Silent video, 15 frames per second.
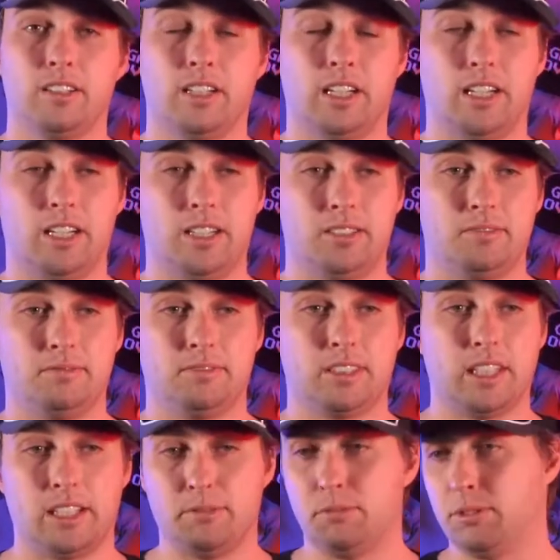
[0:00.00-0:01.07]

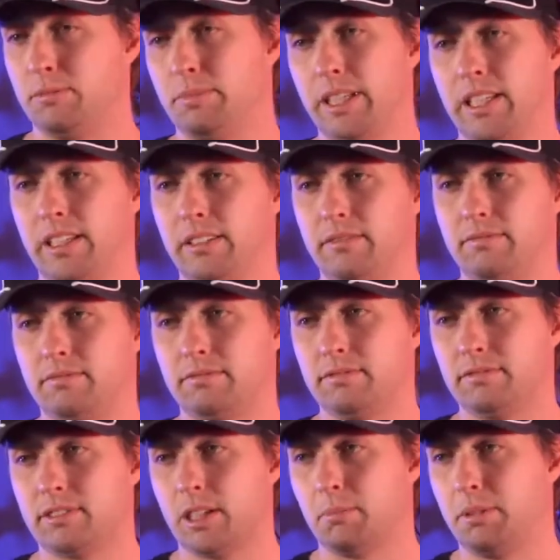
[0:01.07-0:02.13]
It would be
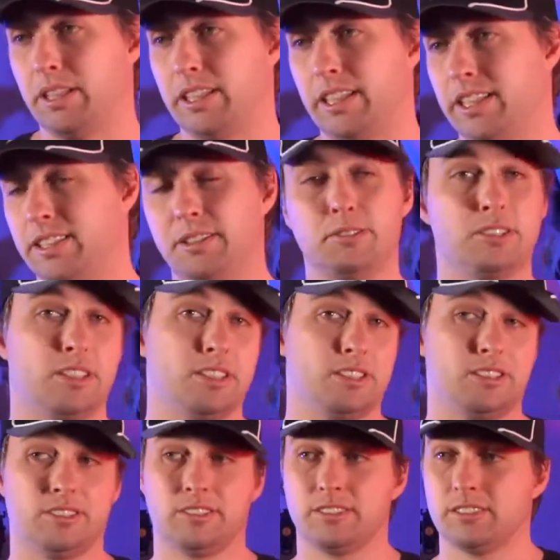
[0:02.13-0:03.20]
completely
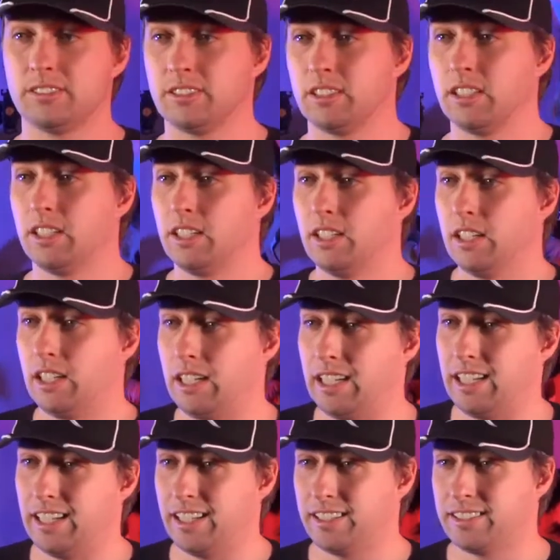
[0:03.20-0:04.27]
useless.
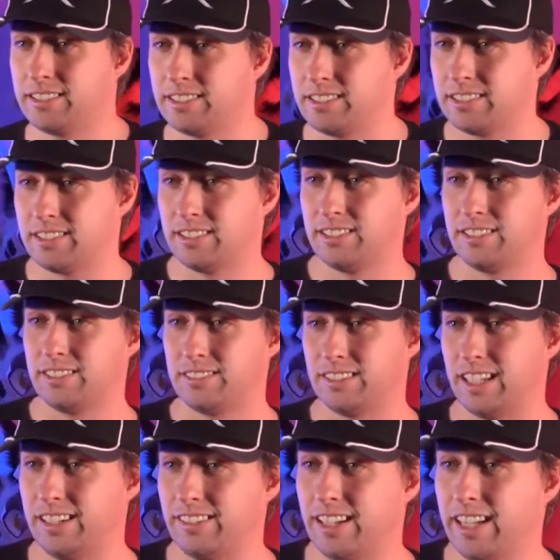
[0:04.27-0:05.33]

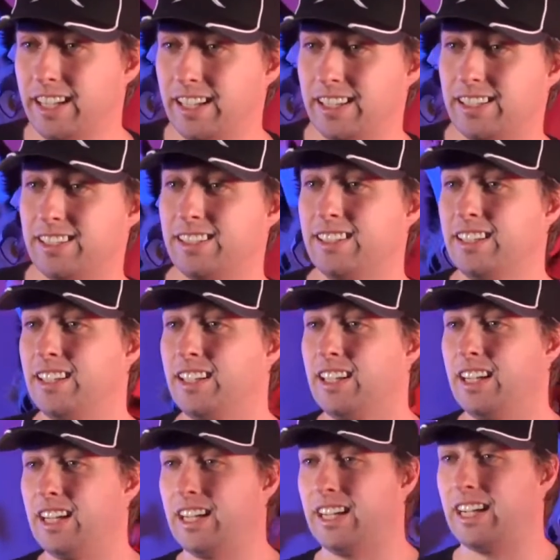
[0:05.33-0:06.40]
Right.
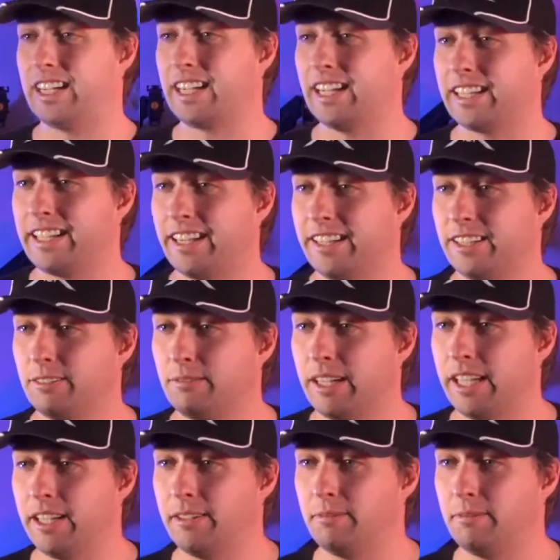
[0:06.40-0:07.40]
I got carried away